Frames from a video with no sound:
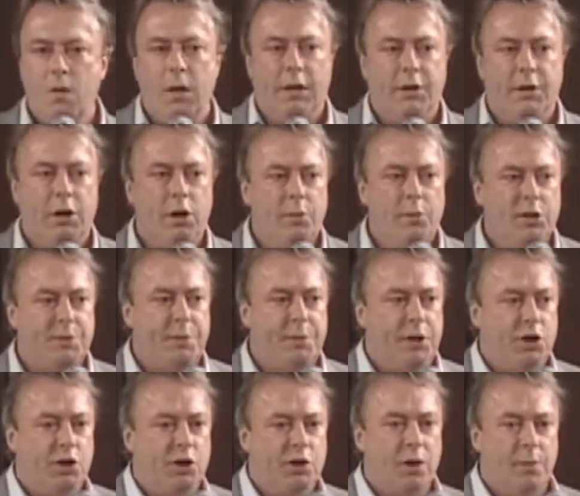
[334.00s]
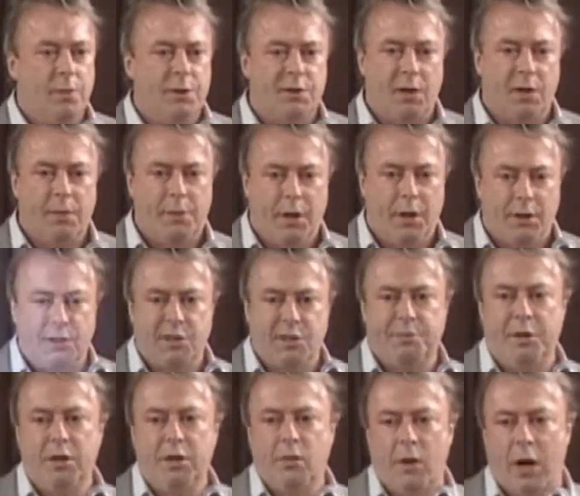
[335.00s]
that the human species, Homo sapiens,
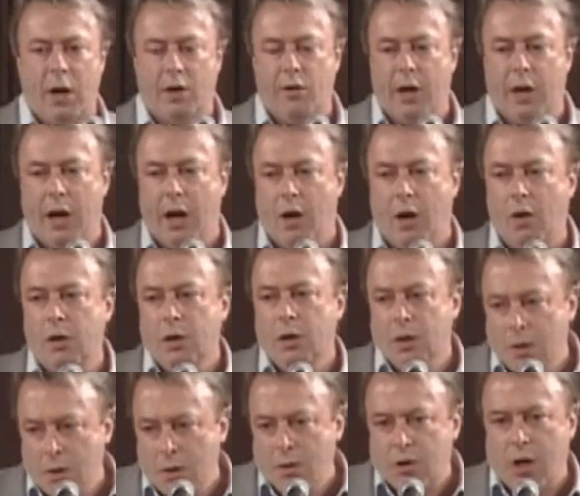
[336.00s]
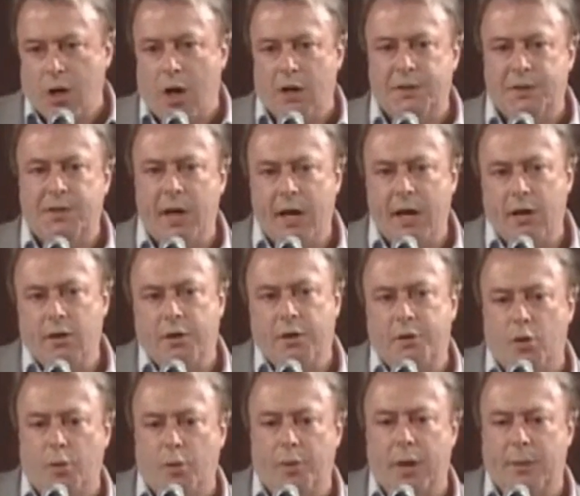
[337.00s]
has been around now. Carl Sagan
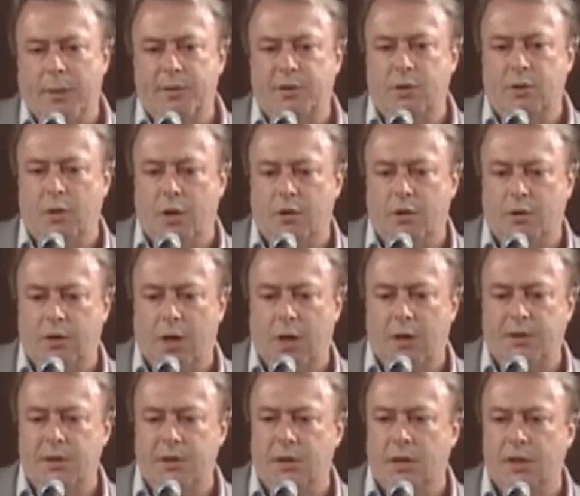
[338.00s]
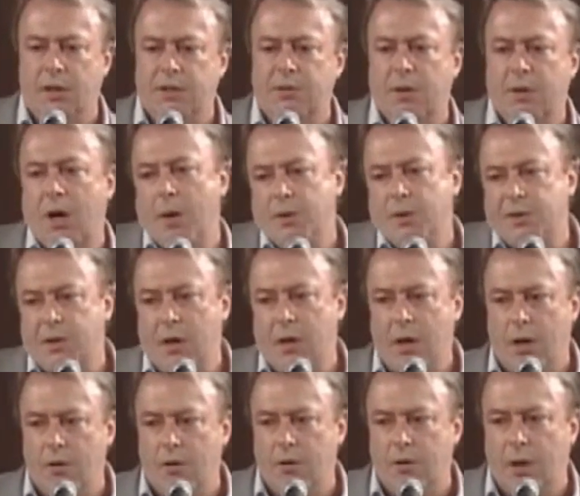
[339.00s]
thought perhaps 200,000 years. I would say
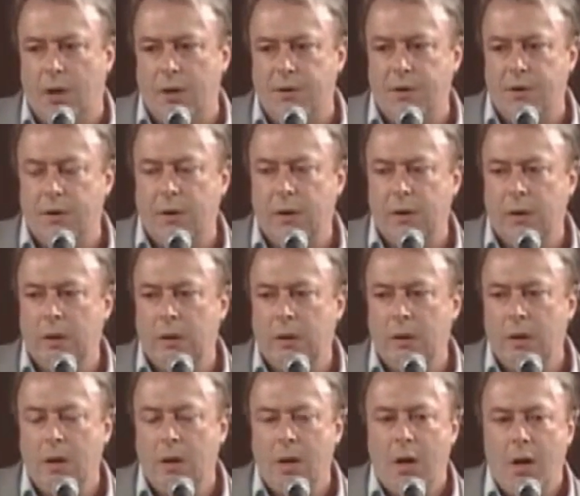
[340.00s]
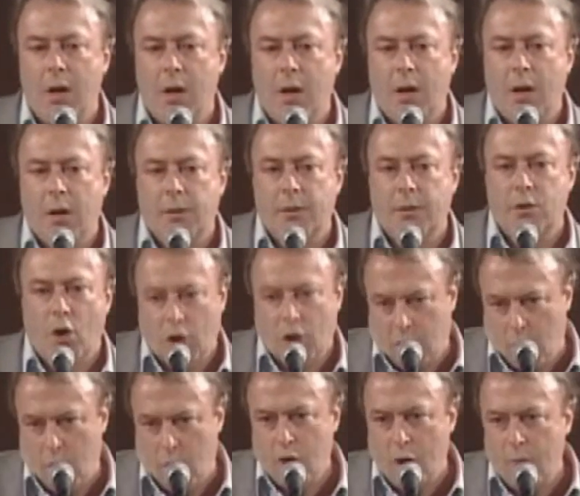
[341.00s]
100,000.
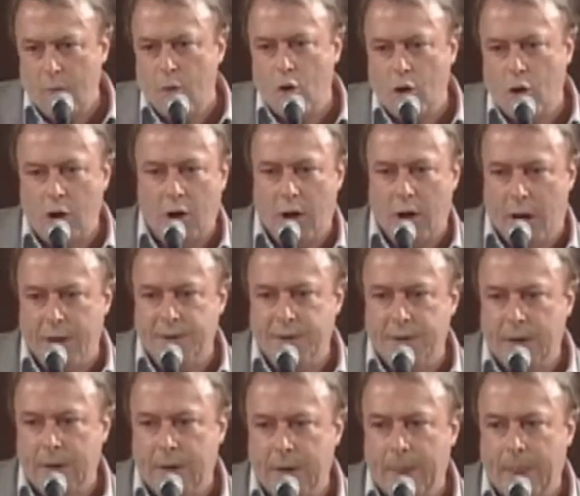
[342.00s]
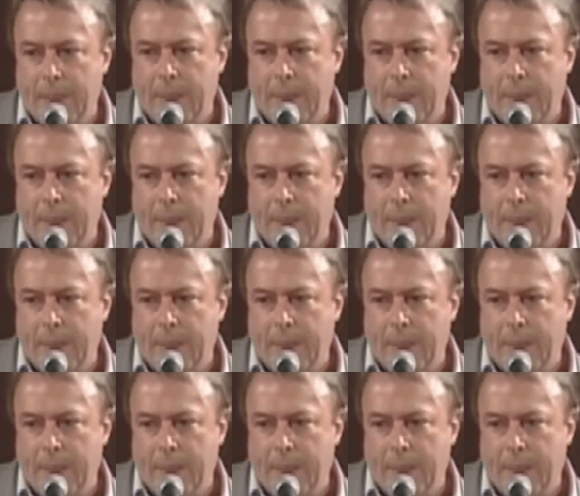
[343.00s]
Not more, not less.